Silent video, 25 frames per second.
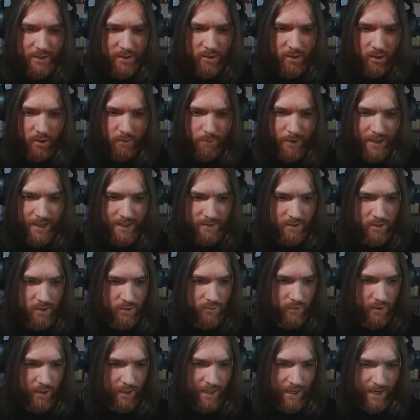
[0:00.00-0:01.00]
bread's good,
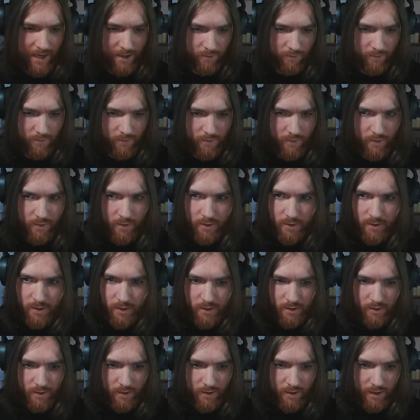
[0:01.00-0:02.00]
pasta's running out.
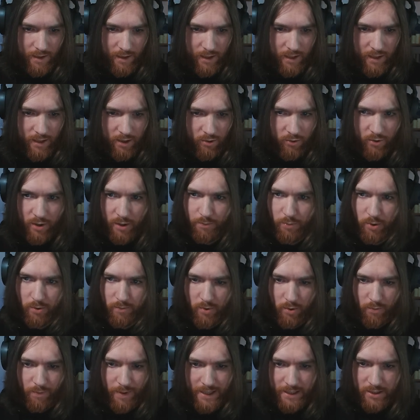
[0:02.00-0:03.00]
I think I already
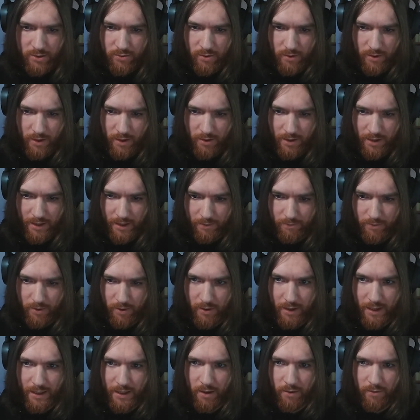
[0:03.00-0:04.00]
put more pasta in the thing,
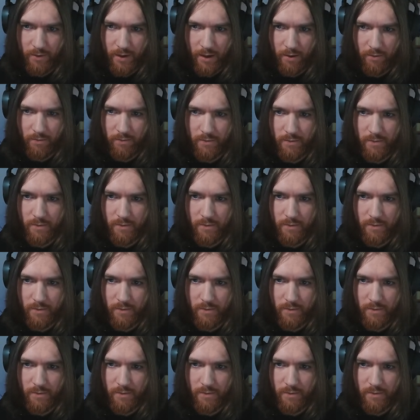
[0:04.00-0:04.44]
but I don't know.